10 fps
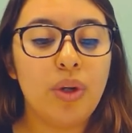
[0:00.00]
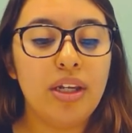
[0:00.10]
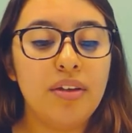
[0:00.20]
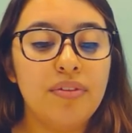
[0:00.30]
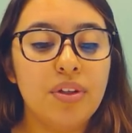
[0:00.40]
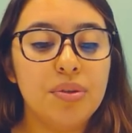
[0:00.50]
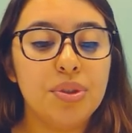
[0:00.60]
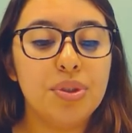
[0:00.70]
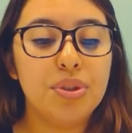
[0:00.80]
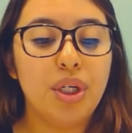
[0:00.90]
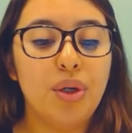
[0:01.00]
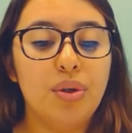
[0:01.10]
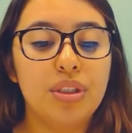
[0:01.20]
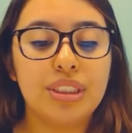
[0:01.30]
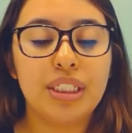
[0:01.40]
20 of those
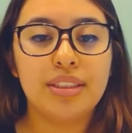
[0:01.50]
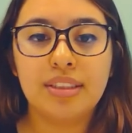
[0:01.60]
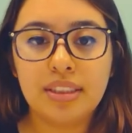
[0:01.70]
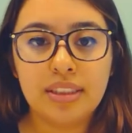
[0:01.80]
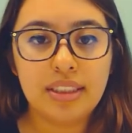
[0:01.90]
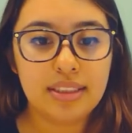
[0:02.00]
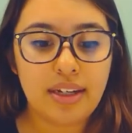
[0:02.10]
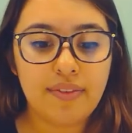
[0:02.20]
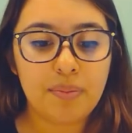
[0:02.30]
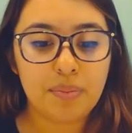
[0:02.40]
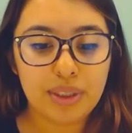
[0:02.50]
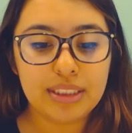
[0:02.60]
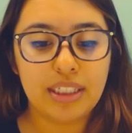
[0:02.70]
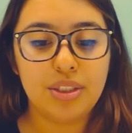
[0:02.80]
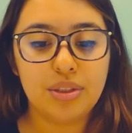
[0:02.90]
showed, so
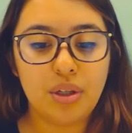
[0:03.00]
67%